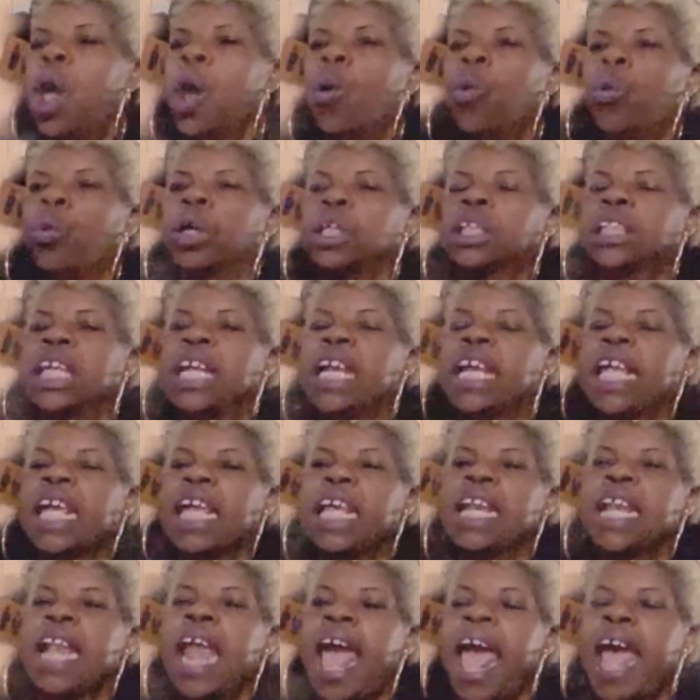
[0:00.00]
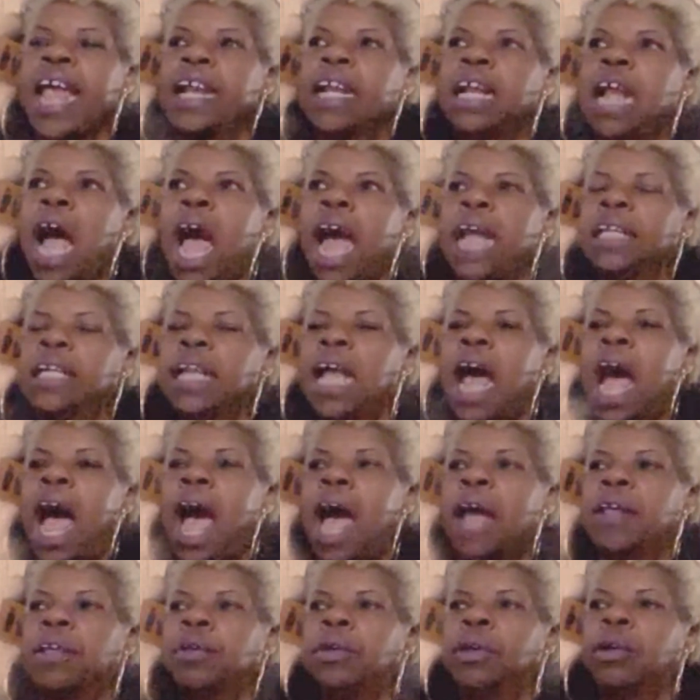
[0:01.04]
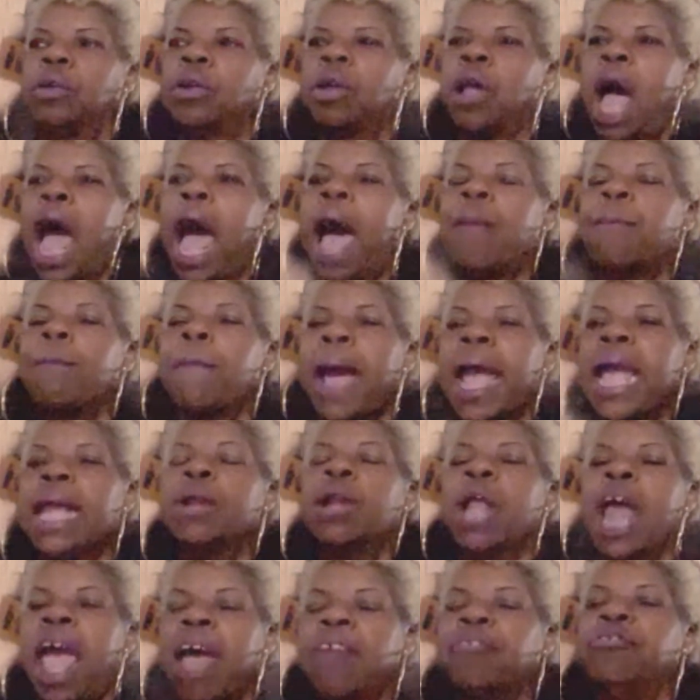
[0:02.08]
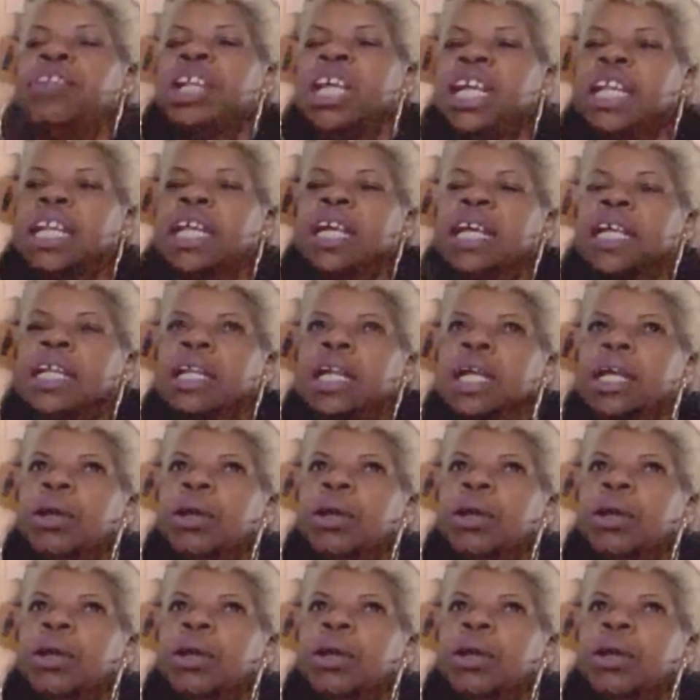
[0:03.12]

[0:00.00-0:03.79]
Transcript: were thinking that I might have needed